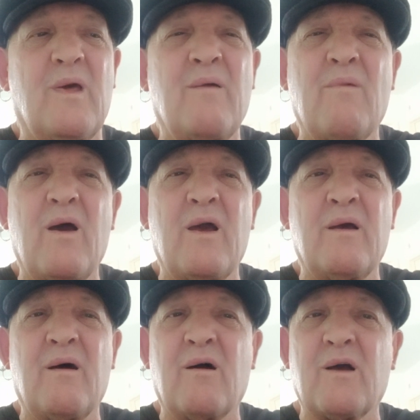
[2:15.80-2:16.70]
it,
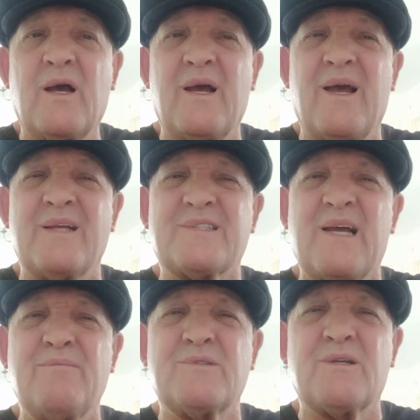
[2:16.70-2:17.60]
it, uh, it,
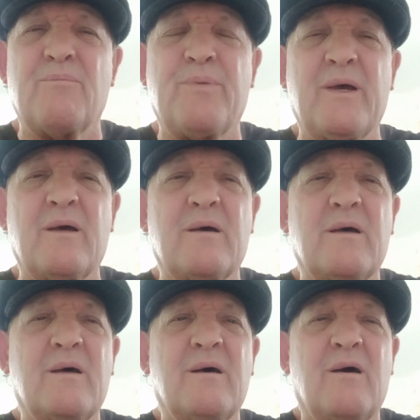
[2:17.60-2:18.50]
seems a bit
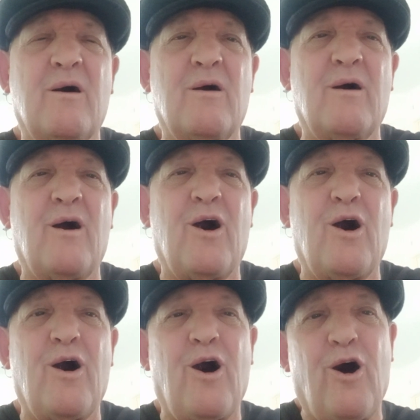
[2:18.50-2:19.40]

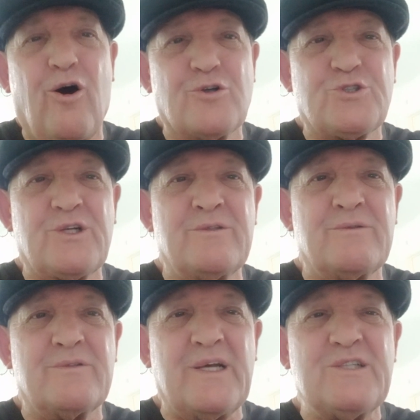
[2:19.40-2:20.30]
harsh
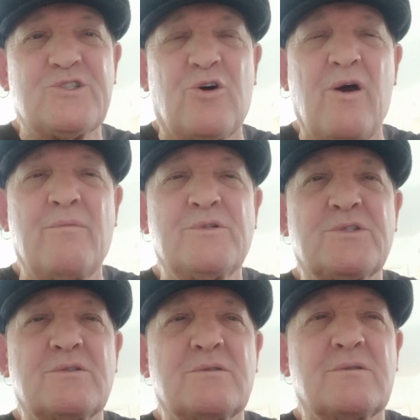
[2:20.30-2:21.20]
in these
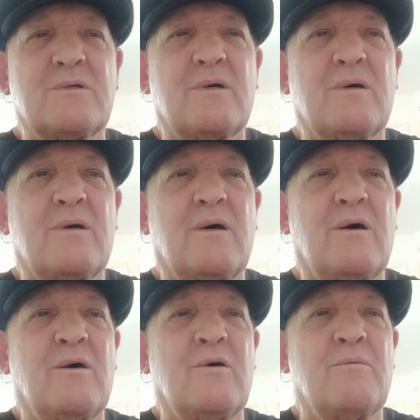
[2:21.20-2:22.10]
times.
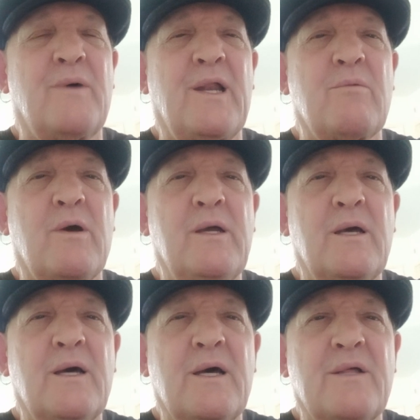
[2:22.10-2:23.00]
Um, anyway,
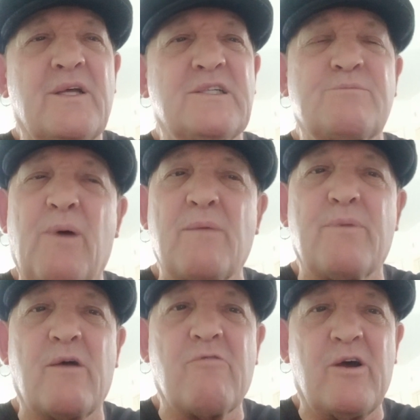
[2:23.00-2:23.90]
this is Bang
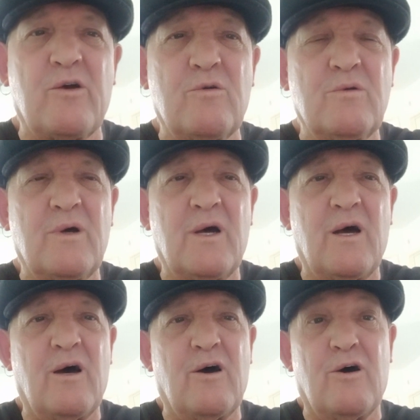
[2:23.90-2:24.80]
Bang Ray Hill.
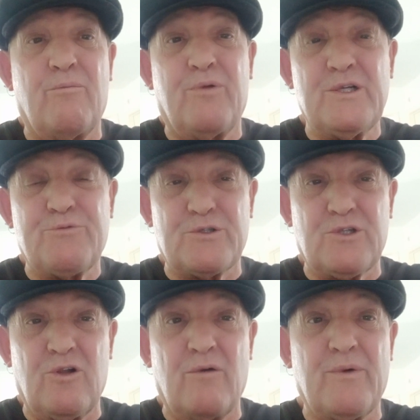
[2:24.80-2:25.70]
Uh, please press
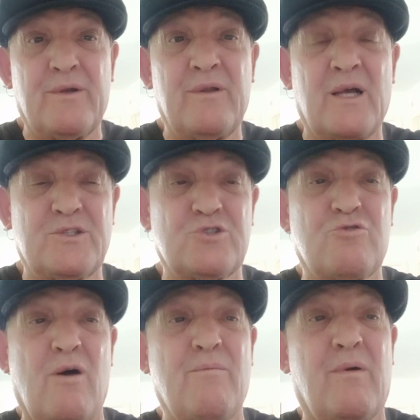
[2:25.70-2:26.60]
the like button and
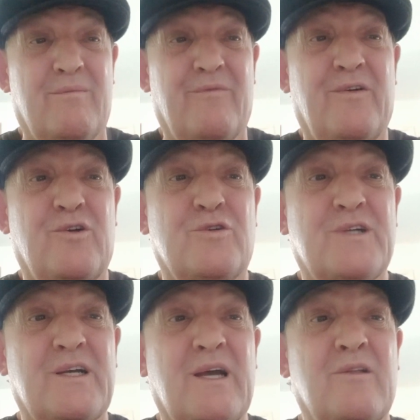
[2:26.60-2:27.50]
subscribe. Thank you.
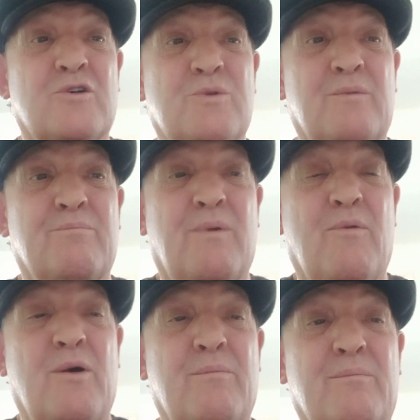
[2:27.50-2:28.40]
Take care. Nice one. Bye
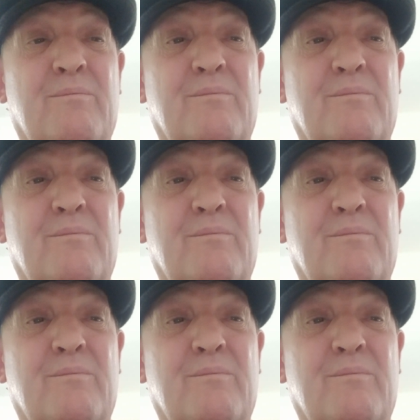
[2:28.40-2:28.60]
bye.